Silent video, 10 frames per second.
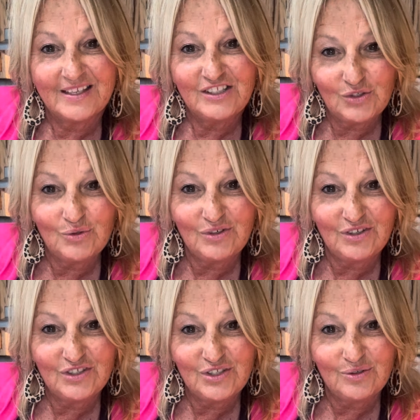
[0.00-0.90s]
Children
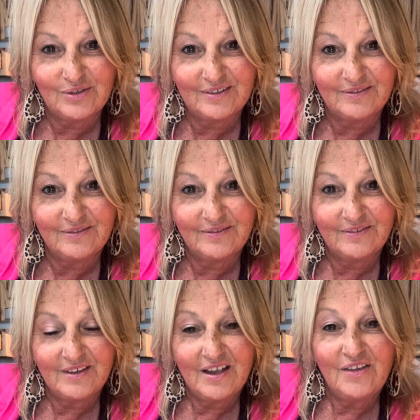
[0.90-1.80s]
are children.
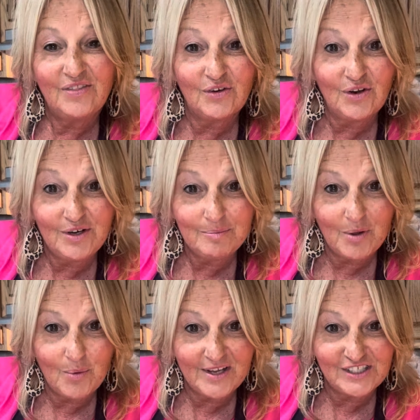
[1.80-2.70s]
They're learning by
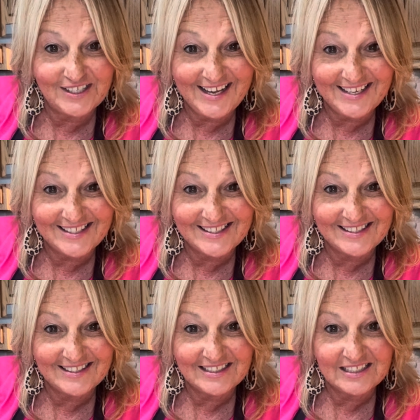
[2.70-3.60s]
watching us.
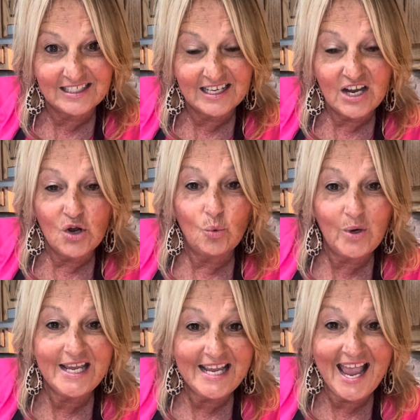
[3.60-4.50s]

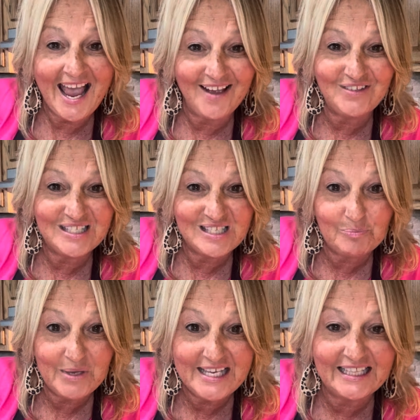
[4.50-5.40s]
We have to
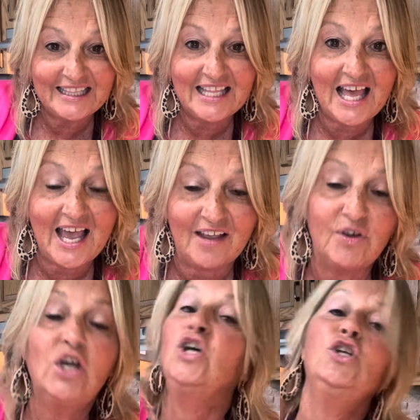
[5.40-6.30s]
speak life.
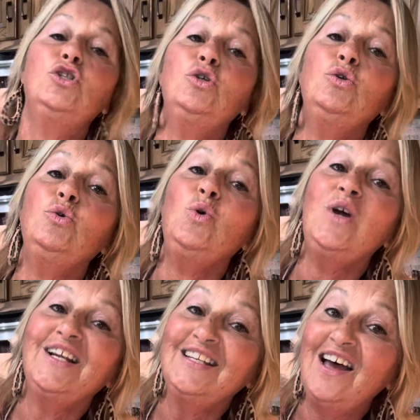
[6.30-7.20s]
Do
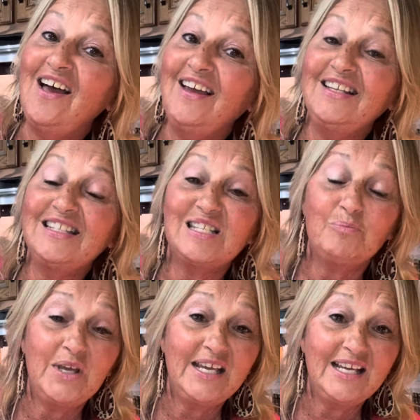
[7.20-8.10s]
not
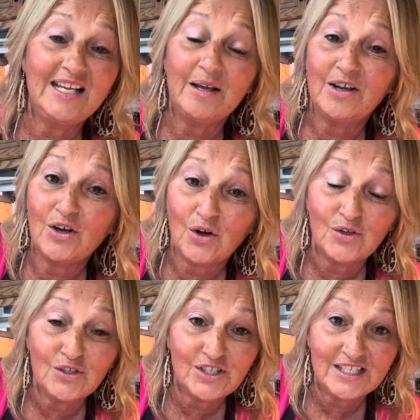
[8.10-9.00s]
speak
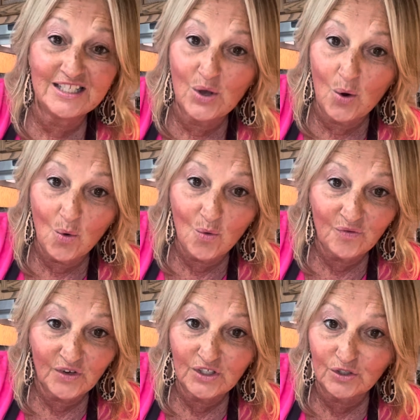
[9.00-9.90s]
curses
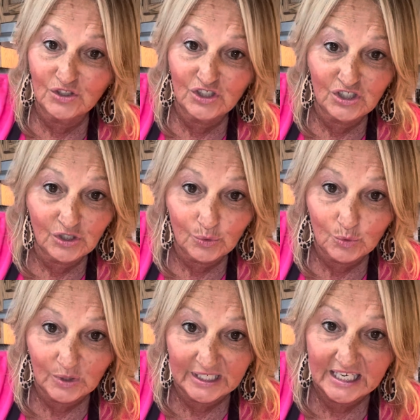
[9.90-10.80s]
over your
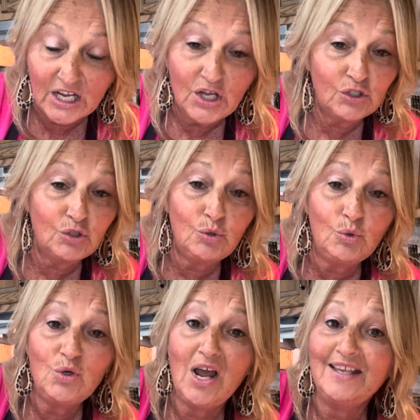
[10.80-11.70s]
children. Do
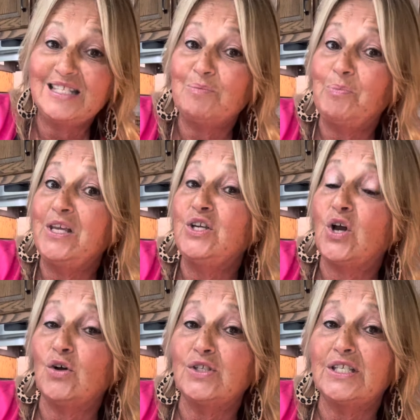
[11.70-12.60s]
not speak
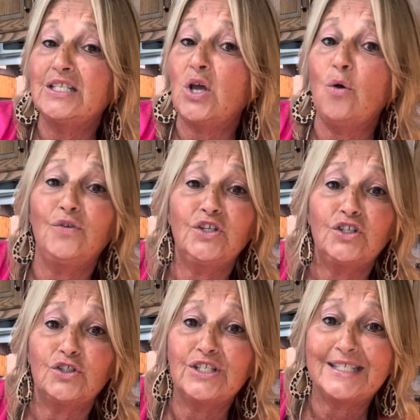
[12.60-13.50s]
curses over
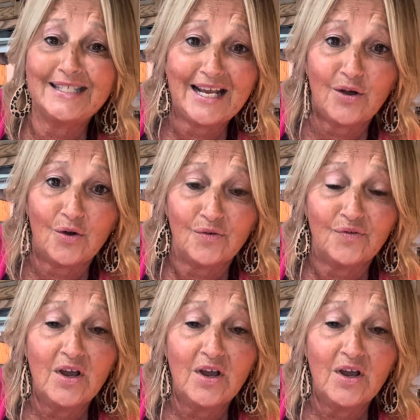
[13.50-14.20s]
yourself.